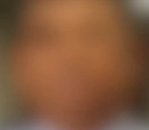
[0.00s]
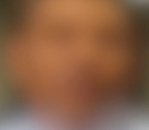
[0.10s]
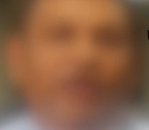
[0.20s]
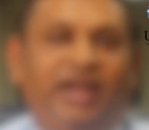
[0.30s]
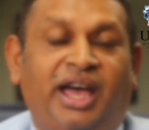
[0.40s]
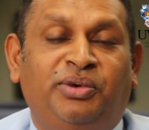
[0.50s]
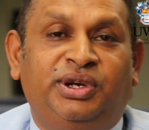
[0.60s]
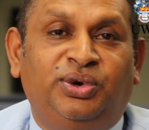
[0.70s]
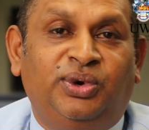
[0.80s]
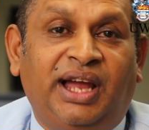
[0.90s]
What I
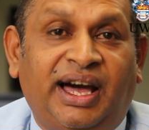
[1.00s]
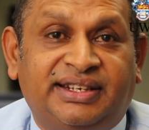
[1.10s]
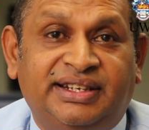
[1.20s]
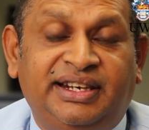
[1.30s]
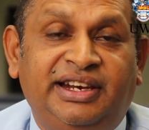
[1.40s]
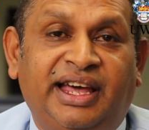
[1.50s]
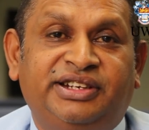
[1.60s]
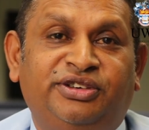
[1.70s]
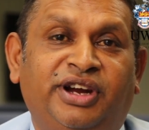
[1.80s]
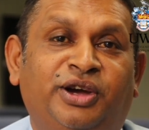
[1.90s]
would wholeheartedly
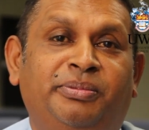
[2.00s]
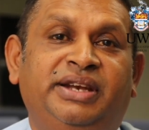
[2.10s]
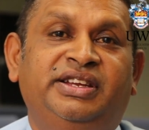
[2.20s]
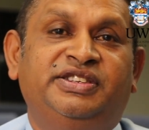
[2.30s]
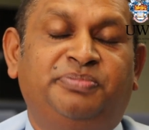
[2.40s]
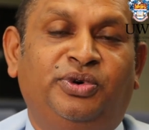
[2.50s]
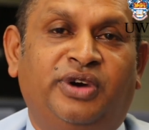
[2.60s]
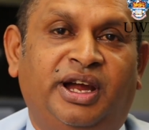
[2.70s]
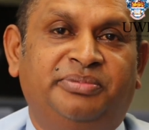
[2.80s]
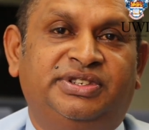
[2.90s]
like to recommend this
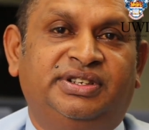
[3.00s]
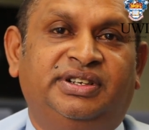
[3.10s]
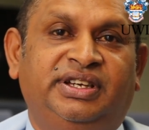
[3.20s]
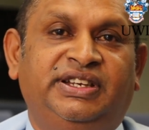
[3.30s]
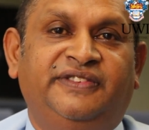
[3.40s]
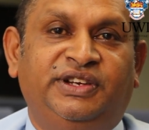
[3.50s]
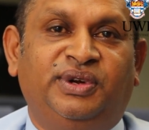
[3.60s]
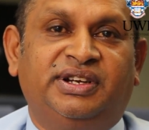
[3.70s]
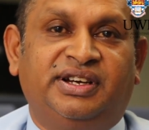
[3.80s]
program to individual